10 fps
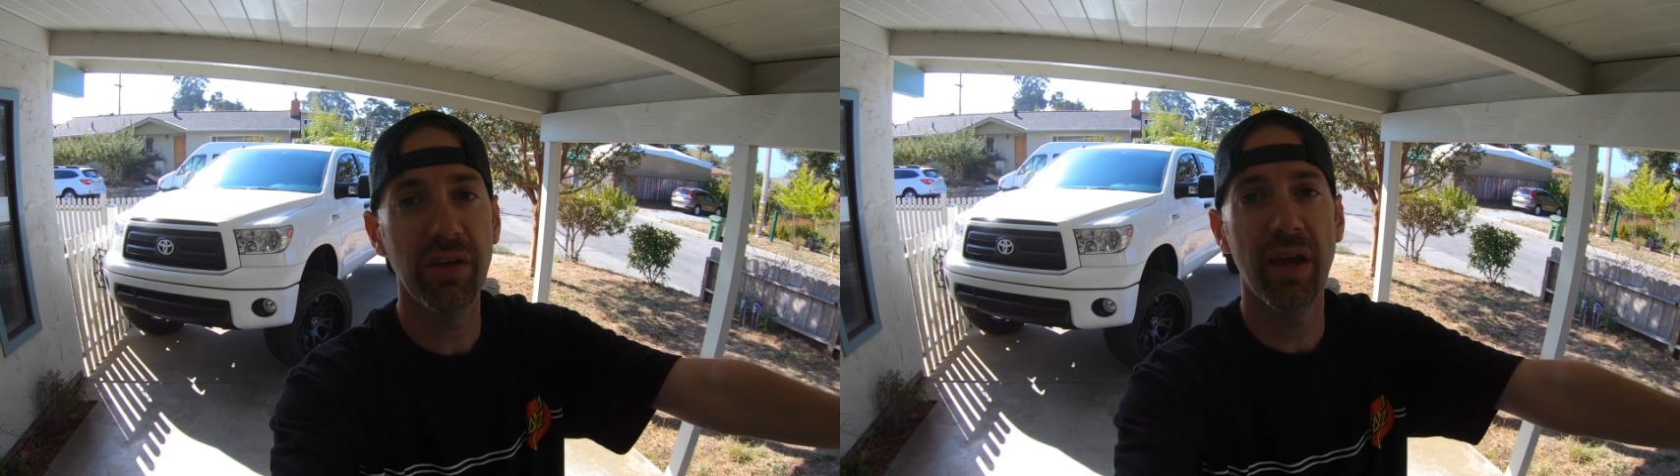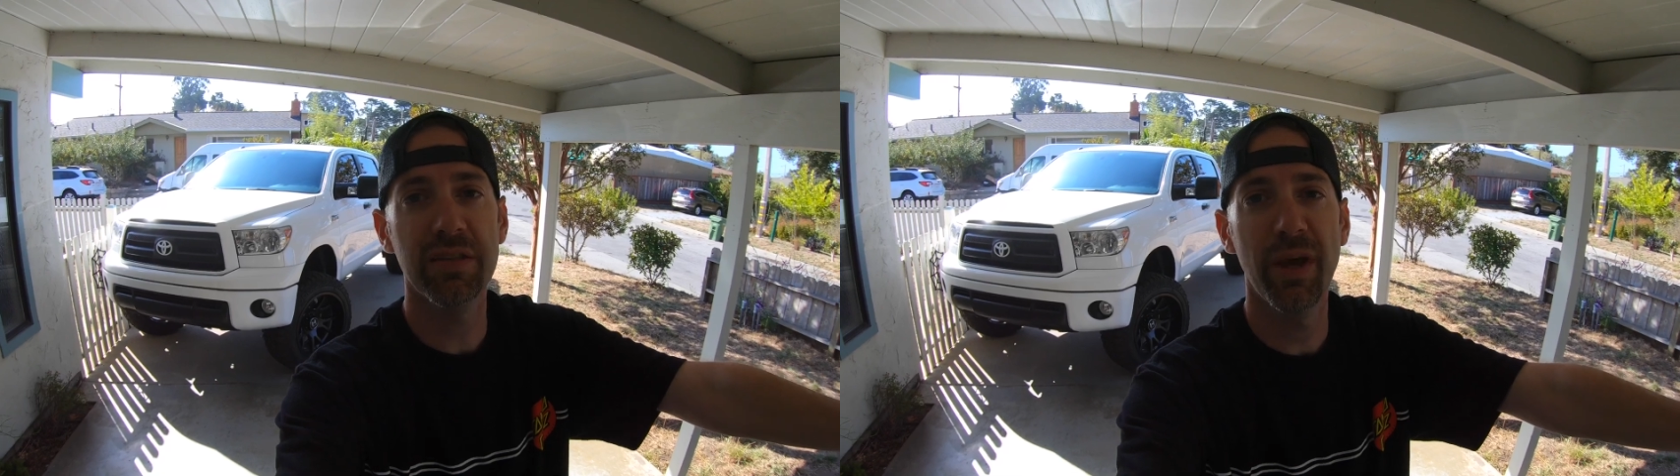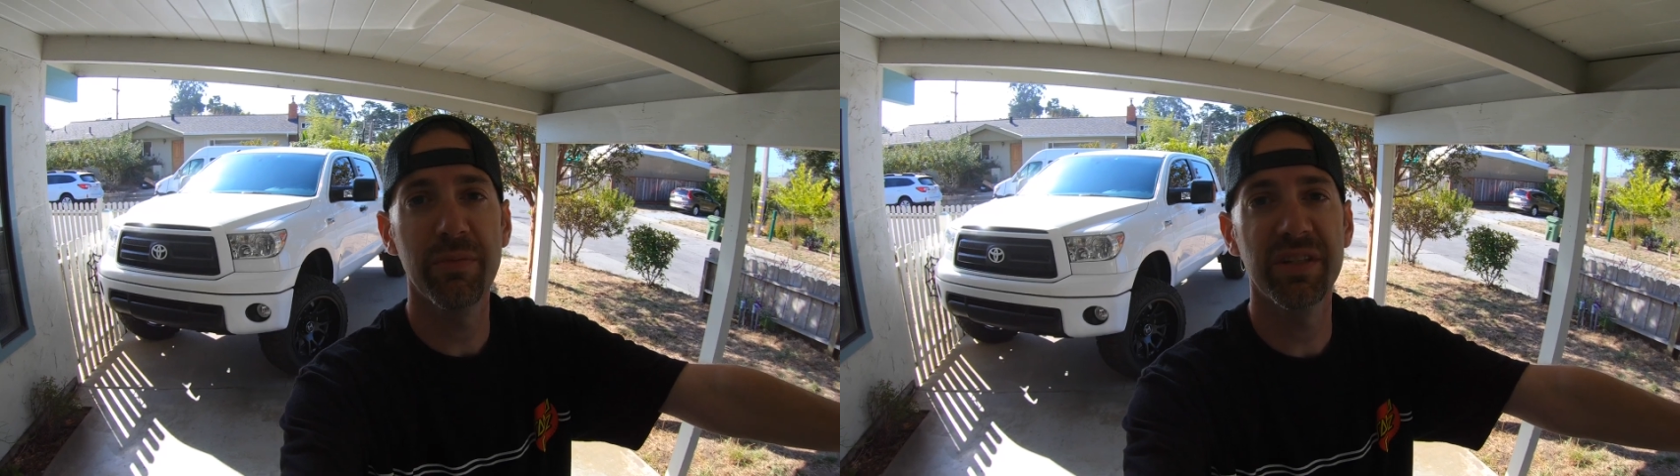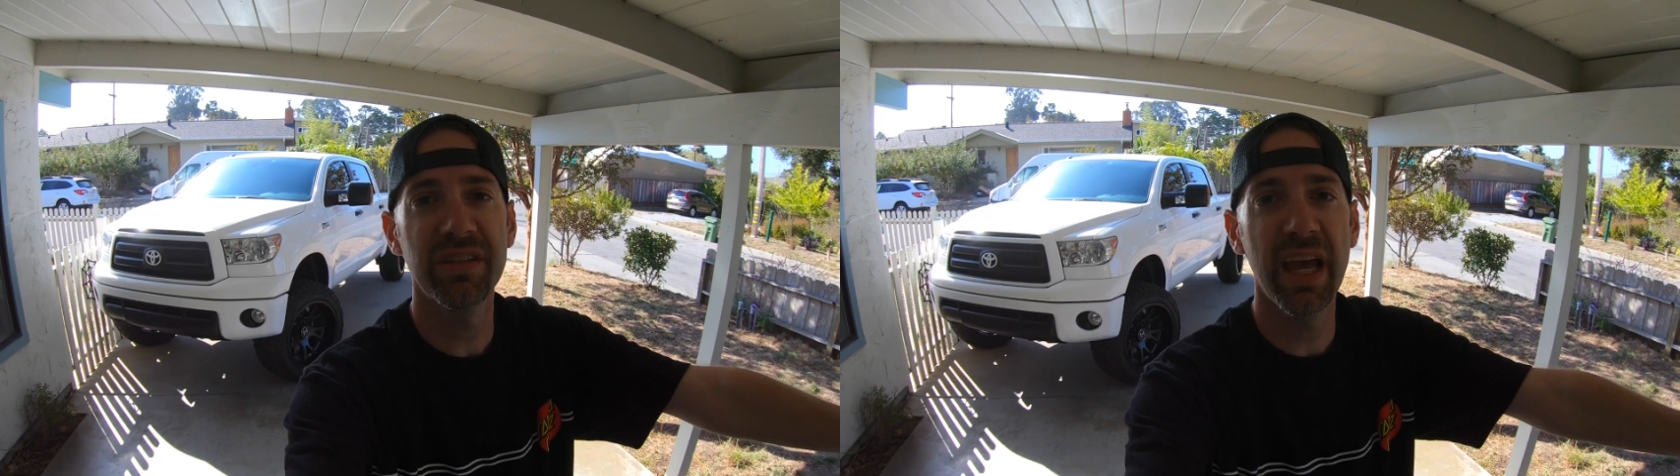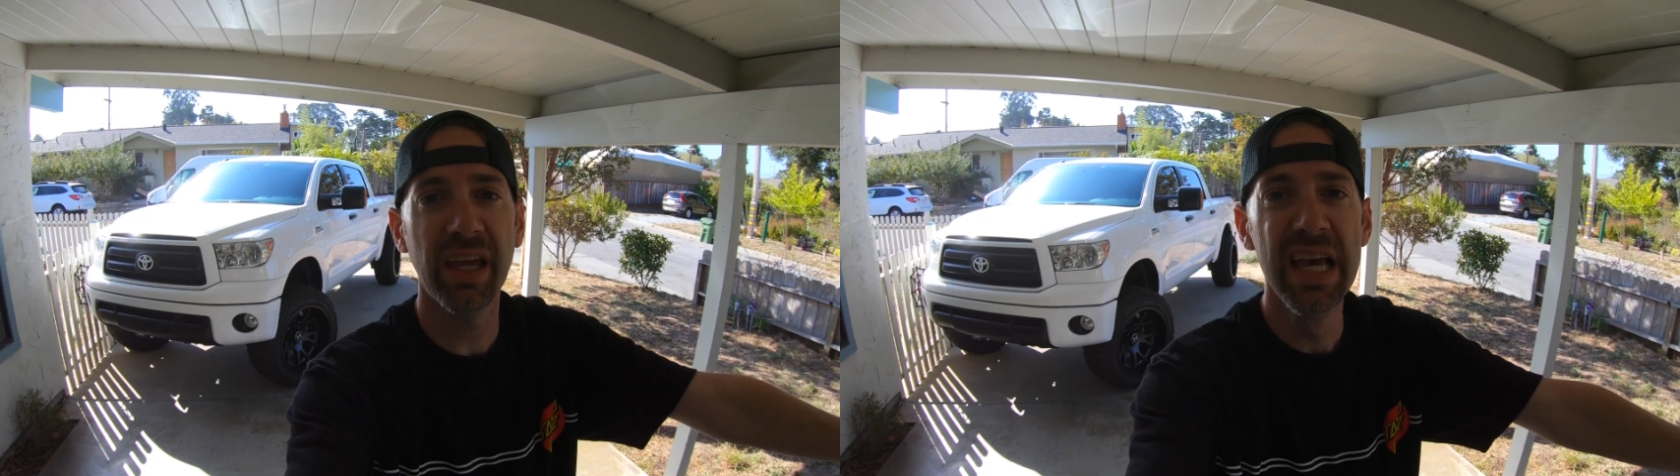you guys made a
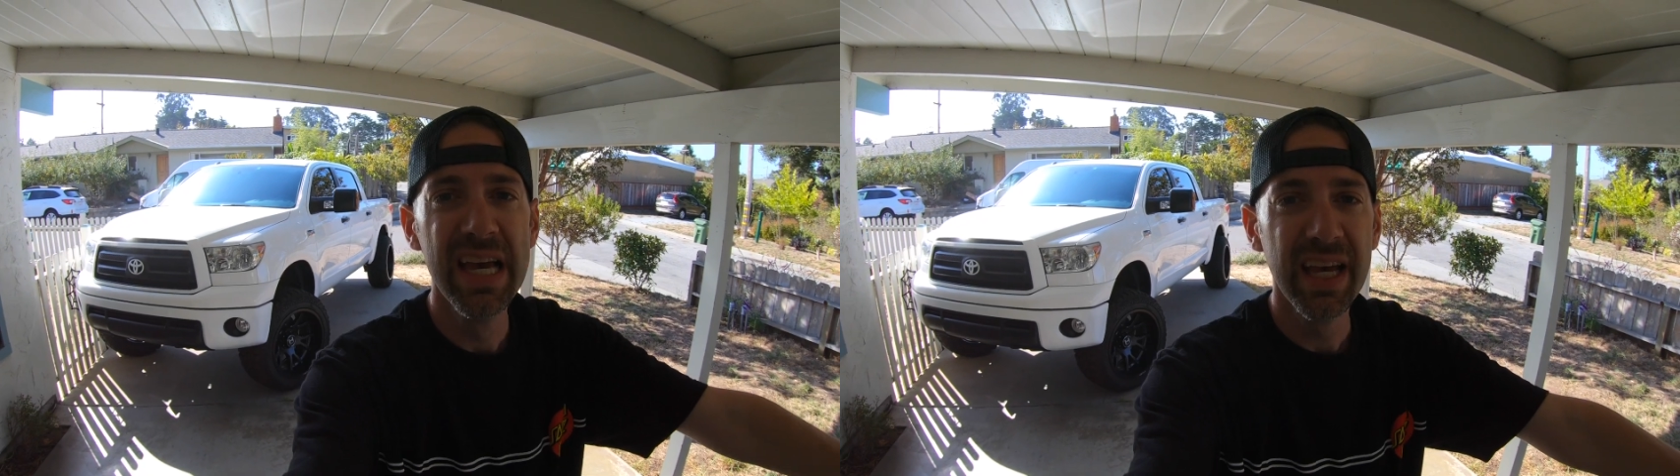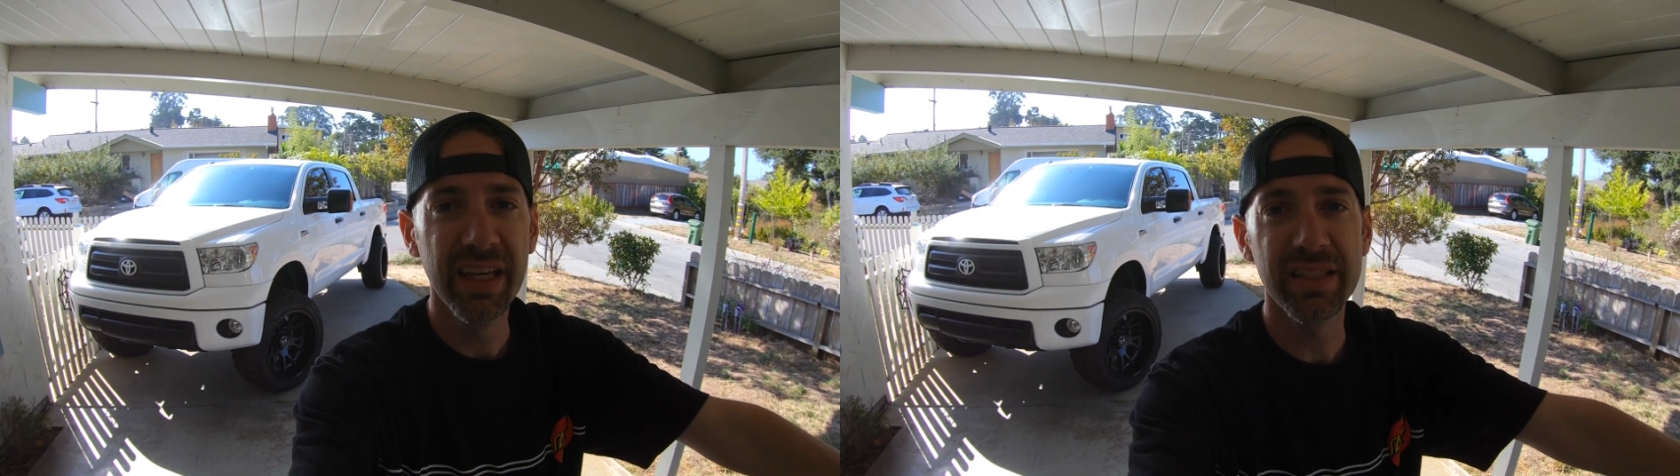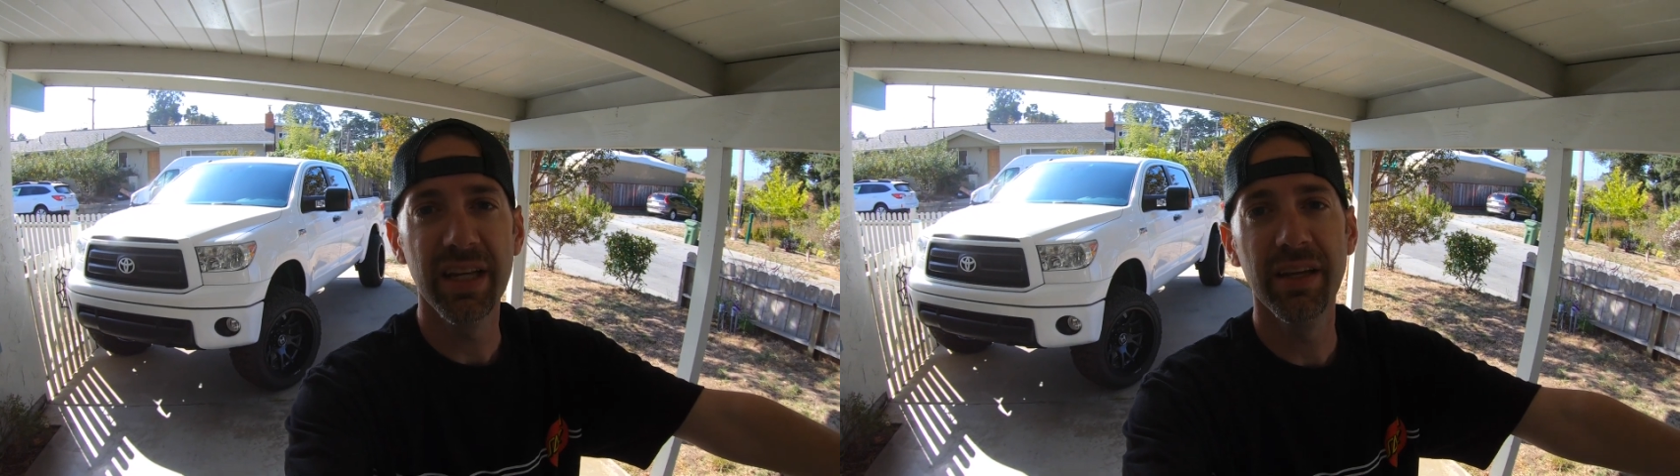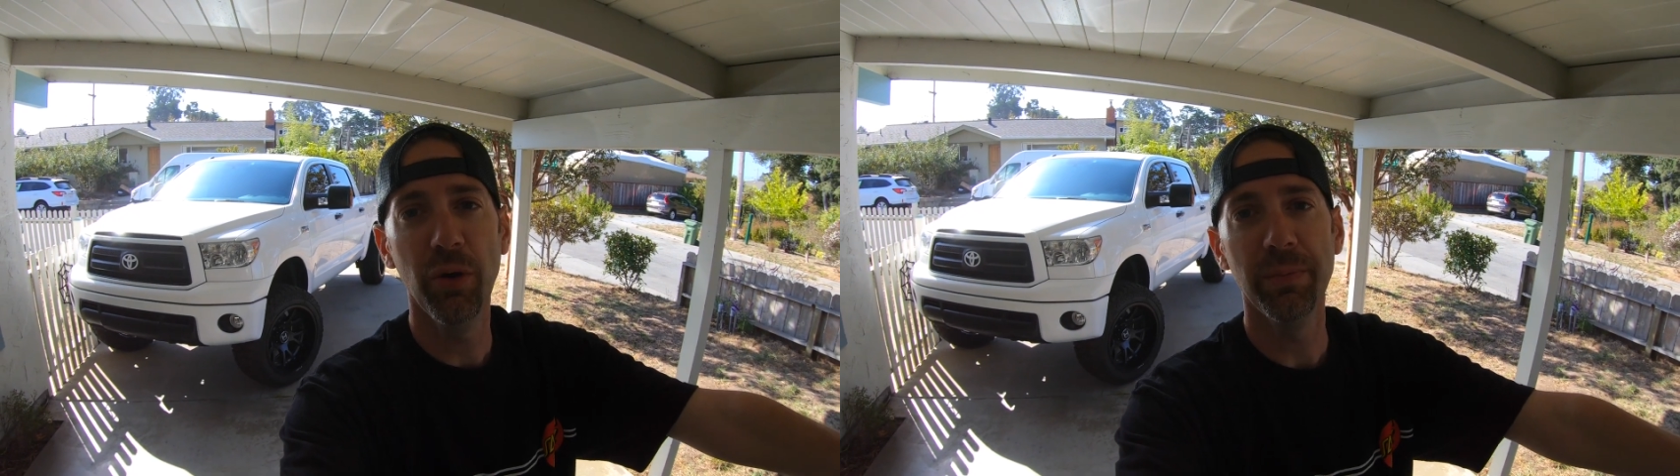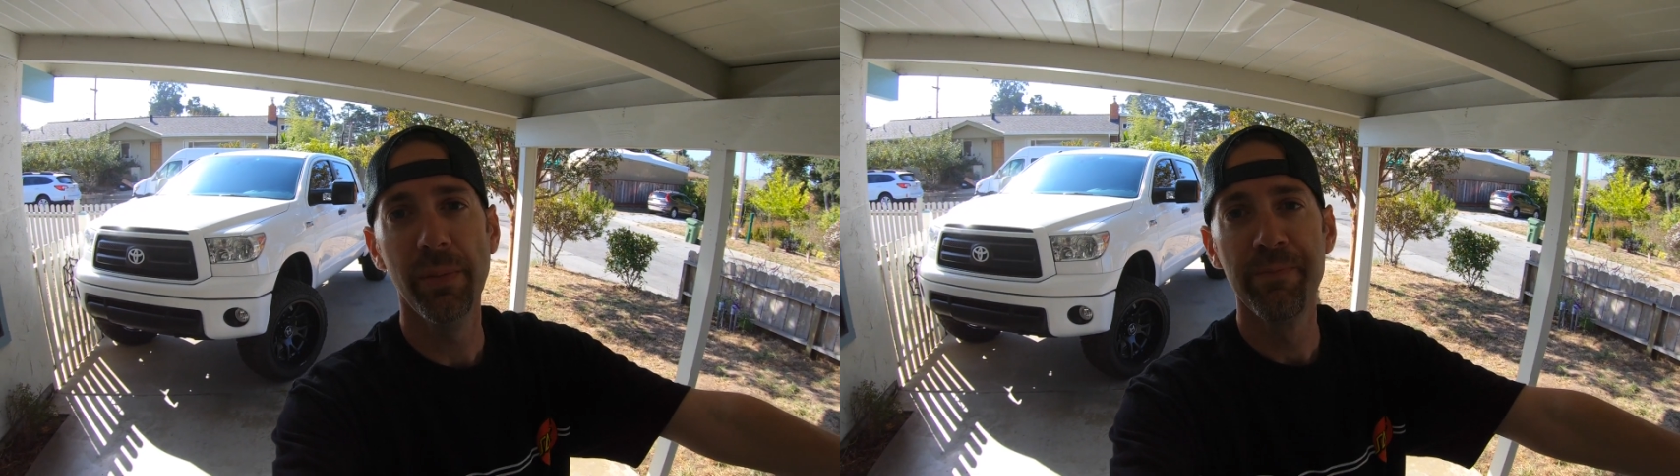mistake. He said,
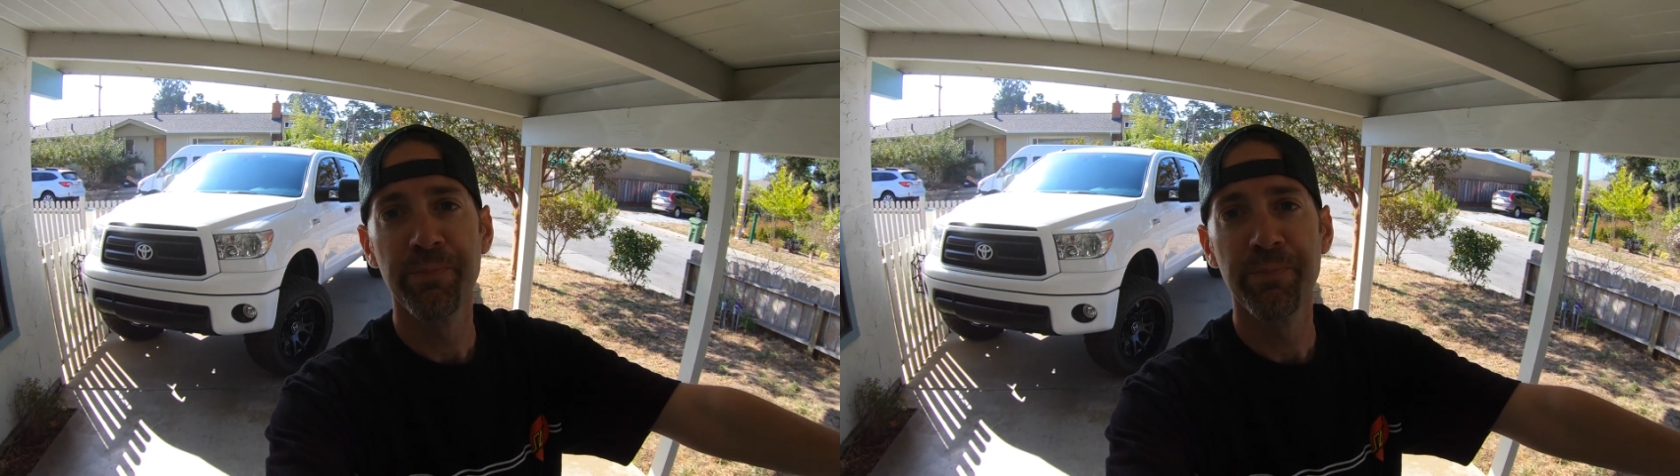nope.